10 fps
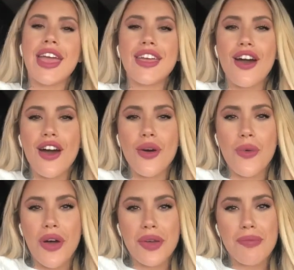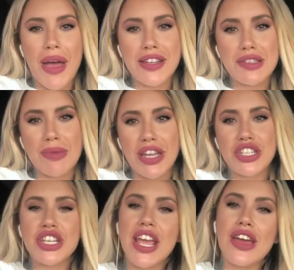Hey y'all, welcome back to my
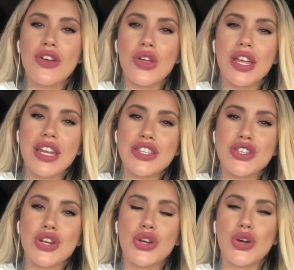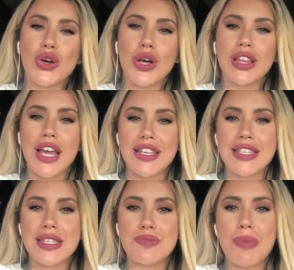channel. It is your girl
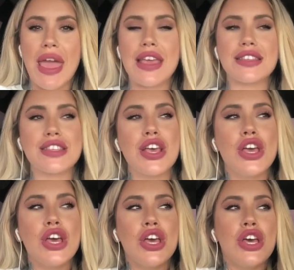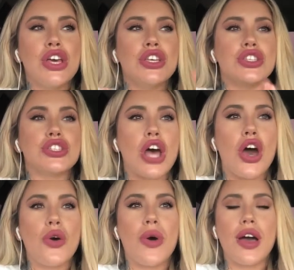Alexis Banks.
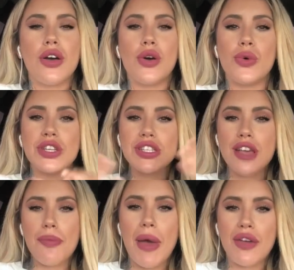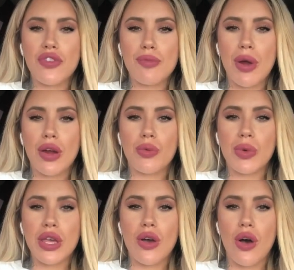So we just got back from our
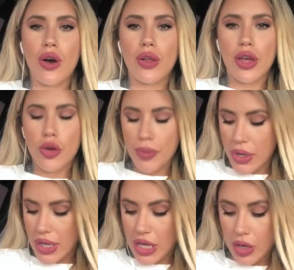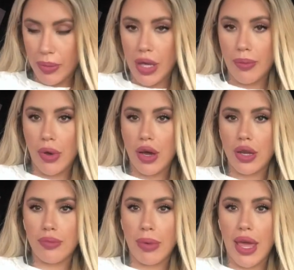week haul. I hope you can hear me. I'm
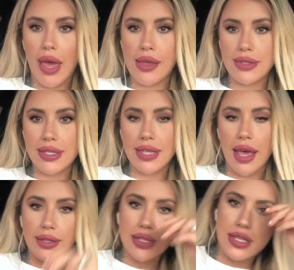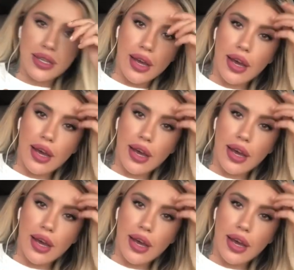on my headset